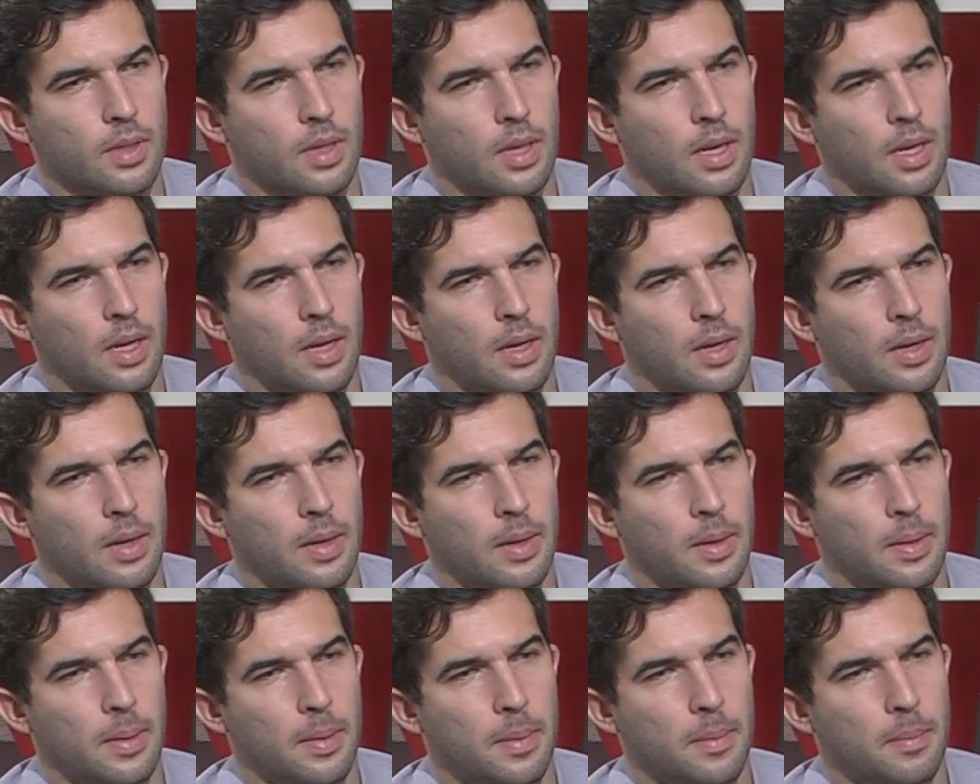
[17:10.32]

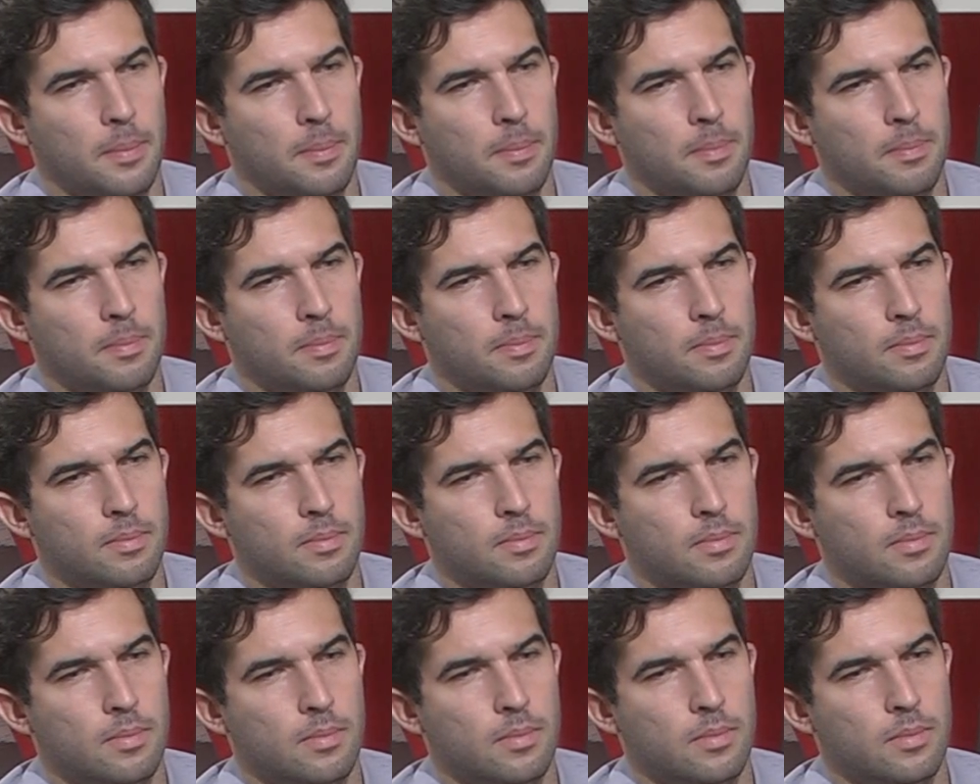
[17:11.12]
I
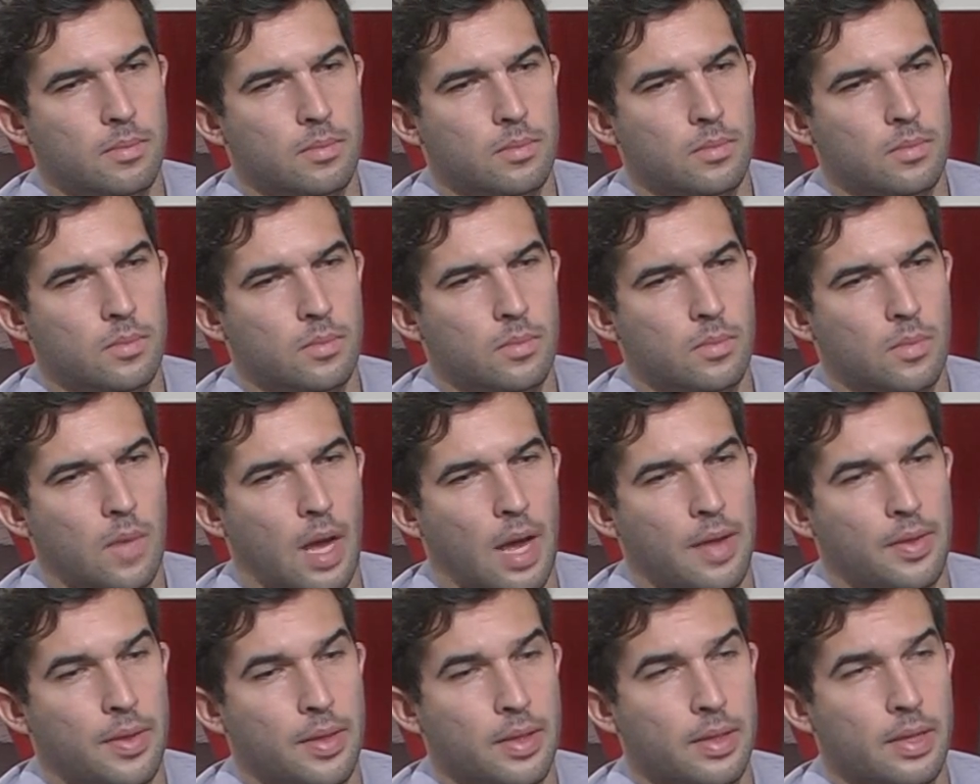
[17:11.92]

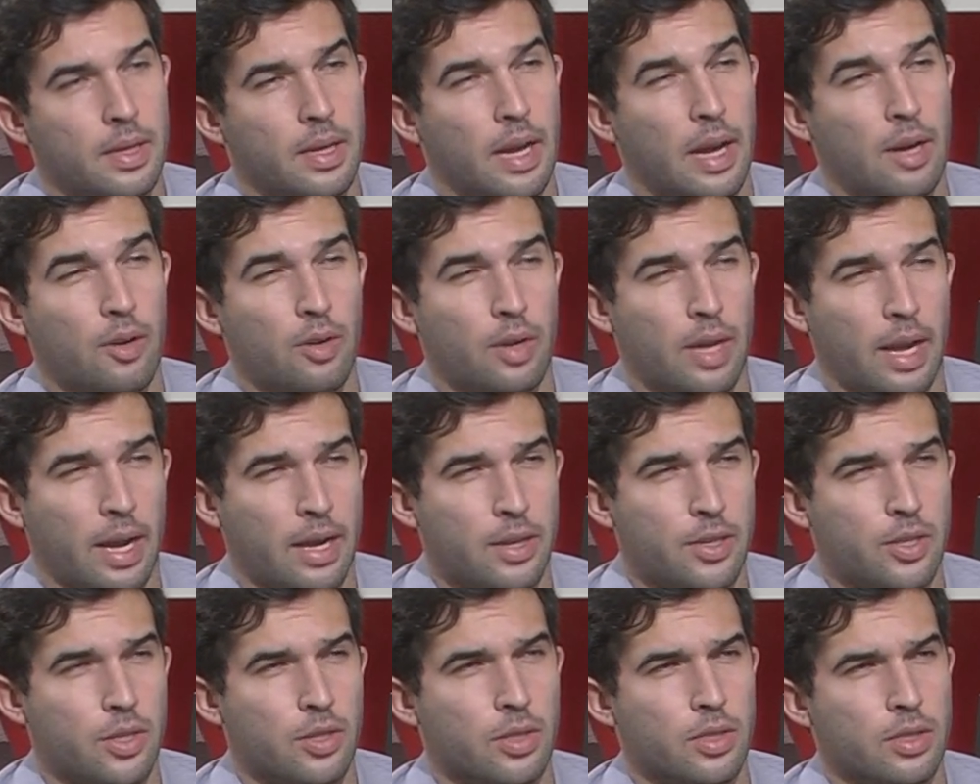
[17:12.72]
think that
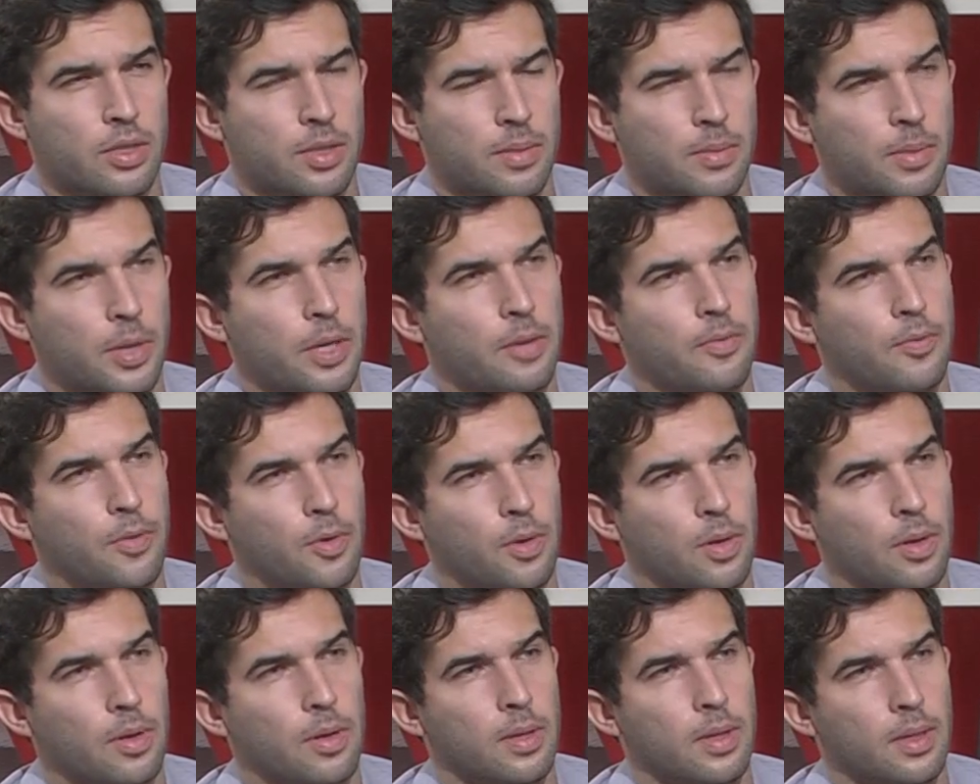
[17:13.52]
education is a very
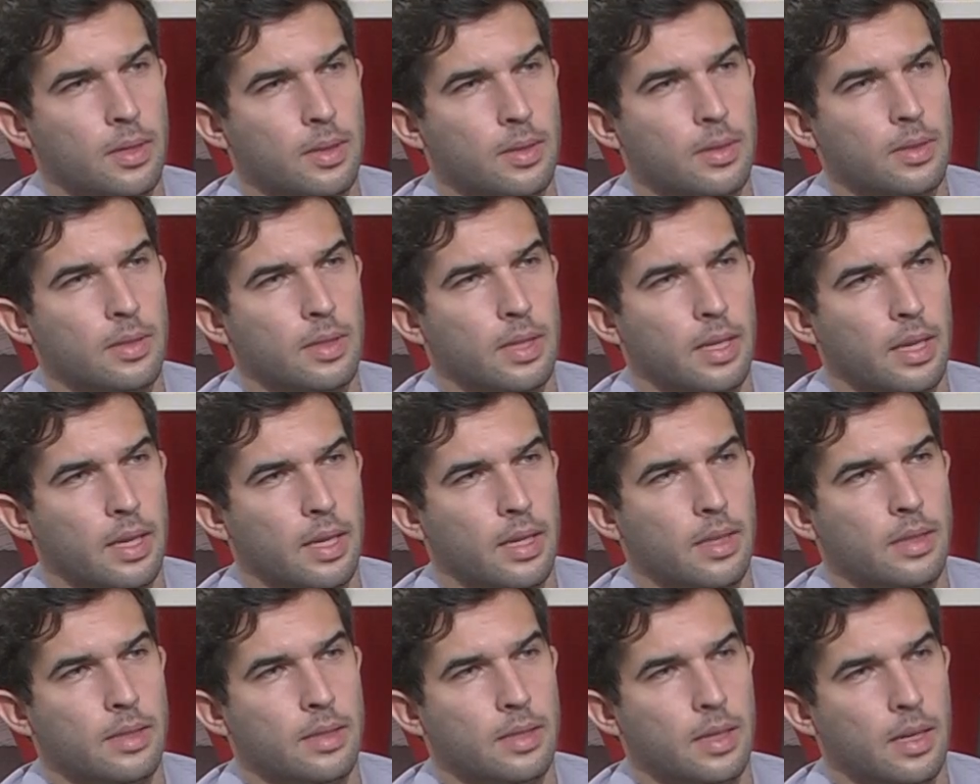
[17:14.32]
important thing,
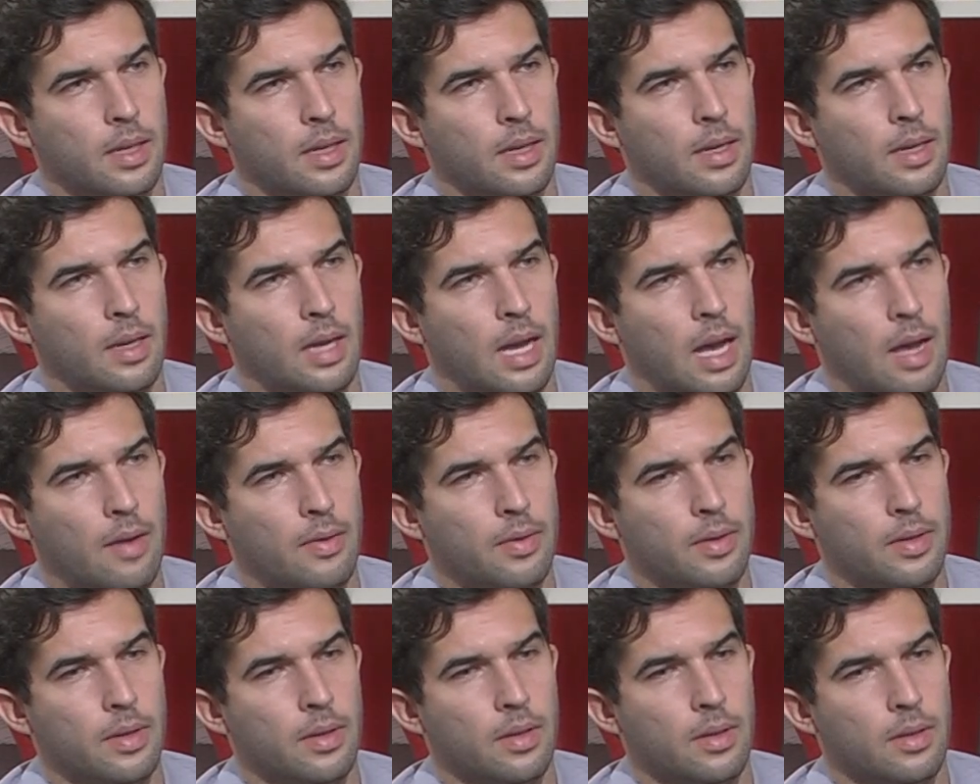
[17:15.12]
and
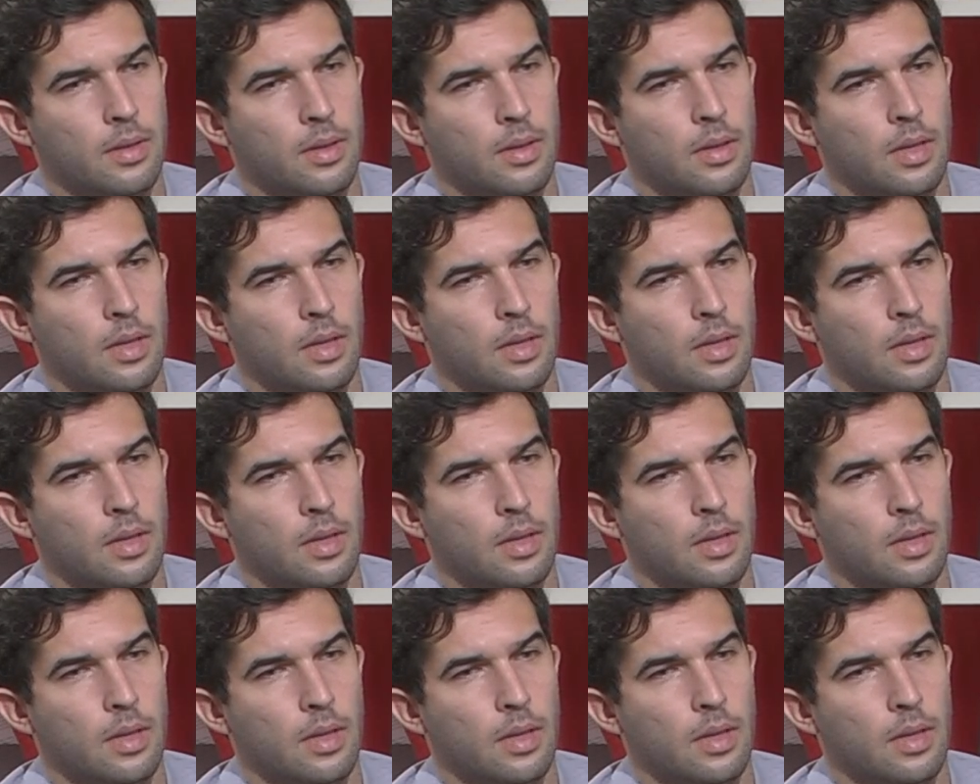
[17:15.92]
having